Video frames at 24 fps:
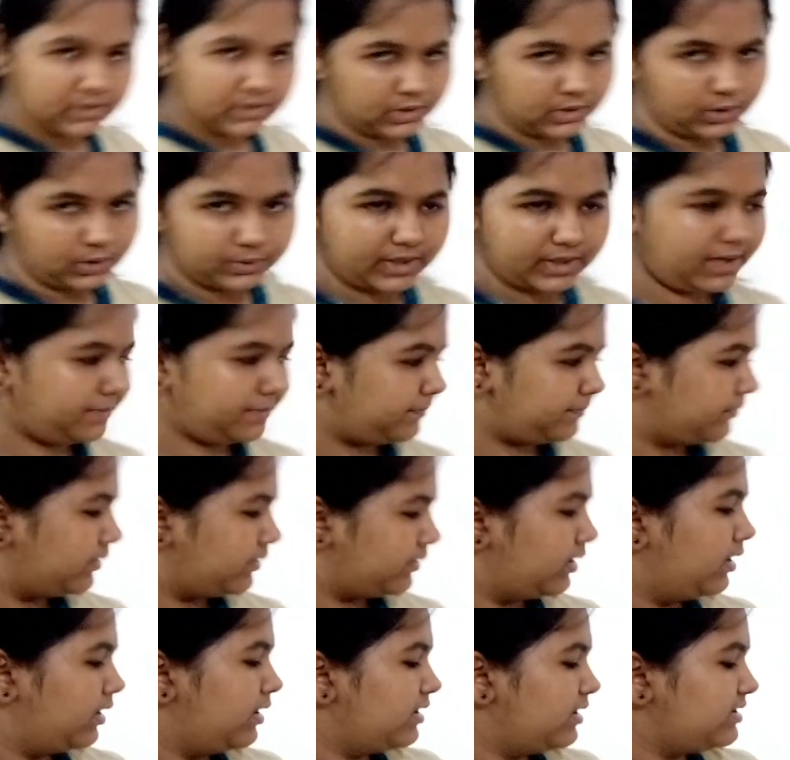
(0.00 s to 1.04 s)
Okay.
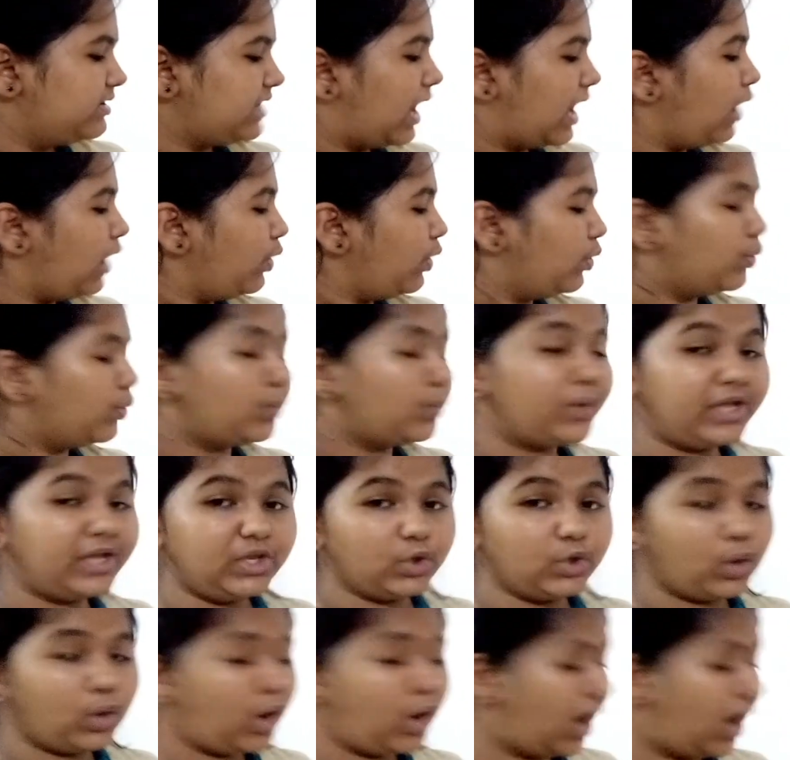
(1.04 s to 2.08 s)
Now we
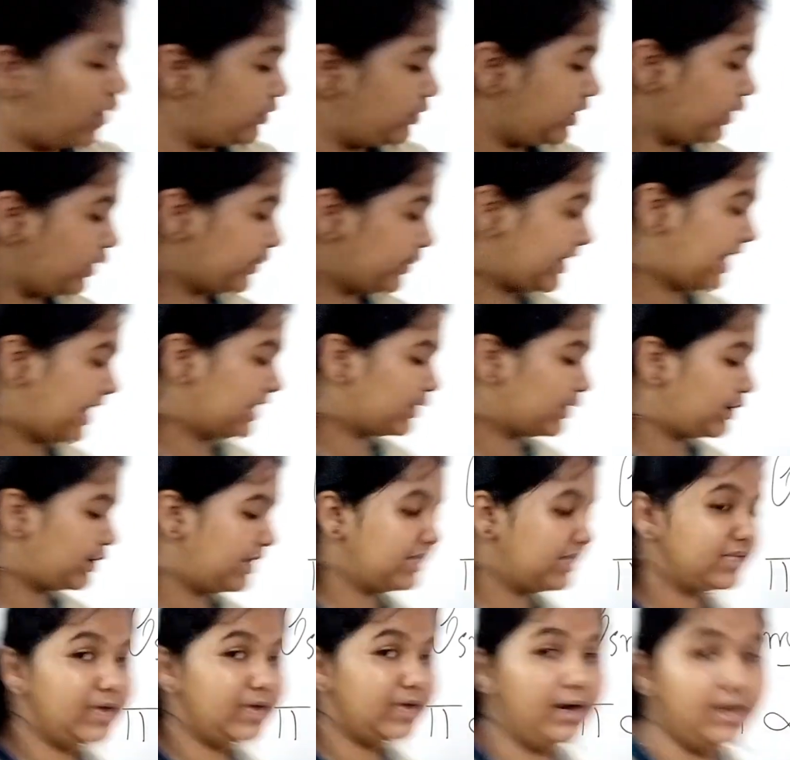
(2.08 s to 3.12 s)
know how do you
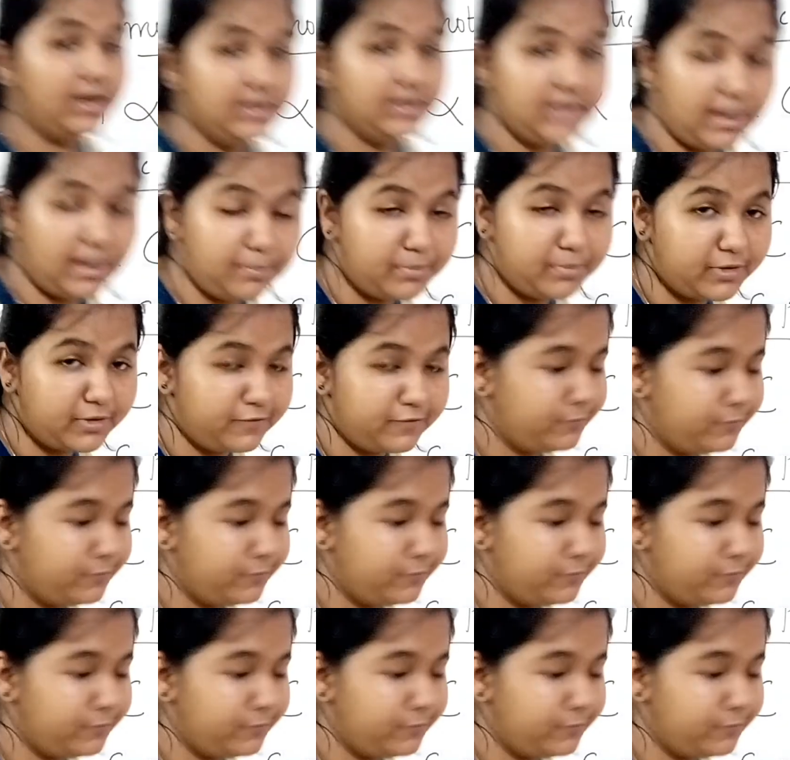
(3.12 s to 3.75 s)
calculate the number of